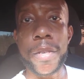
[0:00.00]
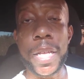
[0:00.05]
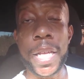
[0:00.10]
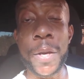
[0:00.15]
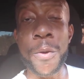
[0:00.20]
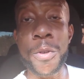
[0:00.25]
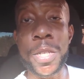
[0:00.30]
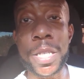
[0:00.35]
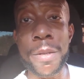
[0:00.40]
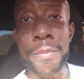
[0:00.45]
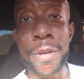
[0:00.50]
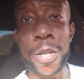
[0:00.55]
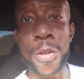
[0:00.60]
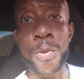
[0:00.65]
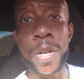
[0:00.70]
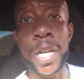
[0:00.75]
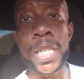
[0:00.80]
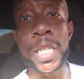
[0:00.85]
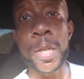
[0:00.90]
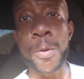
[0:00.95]
He wants to build a
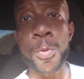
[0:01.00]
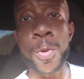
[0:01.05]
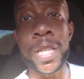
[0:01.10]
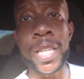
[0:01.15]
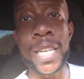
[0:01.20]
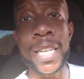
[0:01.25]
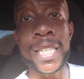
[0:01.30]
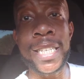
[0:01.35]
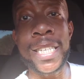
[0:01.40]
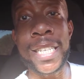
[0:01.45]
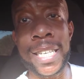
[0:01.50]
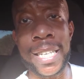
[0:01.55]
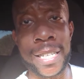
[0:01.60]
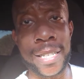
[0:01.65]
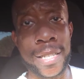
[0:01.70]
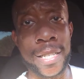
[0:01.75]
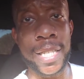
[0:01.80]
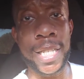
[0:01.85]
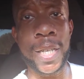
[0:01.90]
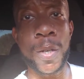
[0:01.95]
relationship with his kids.
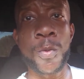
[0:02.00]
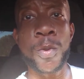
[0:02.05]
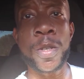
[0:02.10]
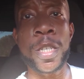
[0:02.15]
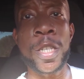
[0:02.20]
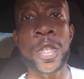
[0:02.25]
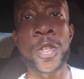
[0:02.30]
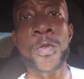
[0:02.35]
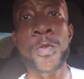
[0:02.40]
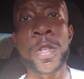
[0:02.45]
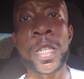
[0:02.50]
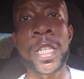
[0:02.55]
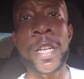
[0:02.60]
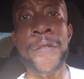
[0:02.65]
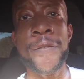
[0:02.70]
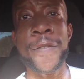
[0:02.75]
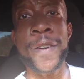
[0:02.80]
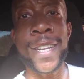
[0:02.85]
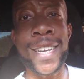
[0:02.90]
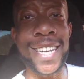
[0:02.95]
He wants to do
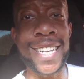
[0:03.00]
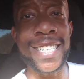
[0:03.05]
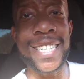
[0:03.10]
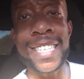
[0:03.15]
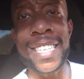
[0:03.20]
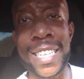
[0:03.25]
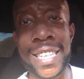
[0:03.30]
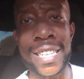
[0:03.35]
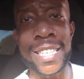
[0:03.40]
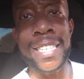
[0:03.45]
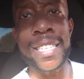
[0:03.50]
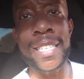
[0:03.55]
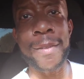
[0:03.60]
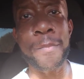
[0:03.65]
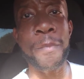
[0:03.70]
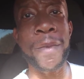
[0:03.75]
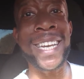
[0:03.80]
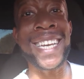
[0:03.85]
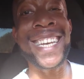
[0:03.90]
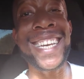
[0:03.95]
stuff for his kids.
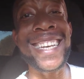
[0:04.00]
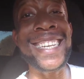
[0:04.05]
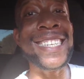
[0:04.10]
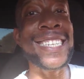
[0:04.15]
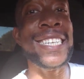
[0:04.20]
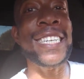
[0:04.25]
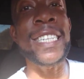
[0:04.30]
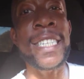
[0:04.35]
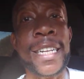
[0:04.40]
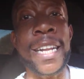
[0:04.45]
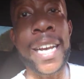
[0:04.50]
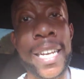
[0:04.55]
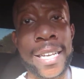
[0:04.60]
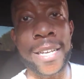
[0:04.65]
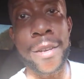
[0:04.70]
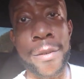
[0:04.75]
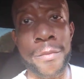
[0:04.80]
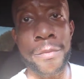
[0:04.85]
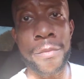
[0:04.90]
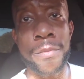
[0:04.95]
Make his kids like
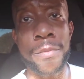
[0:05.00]
him.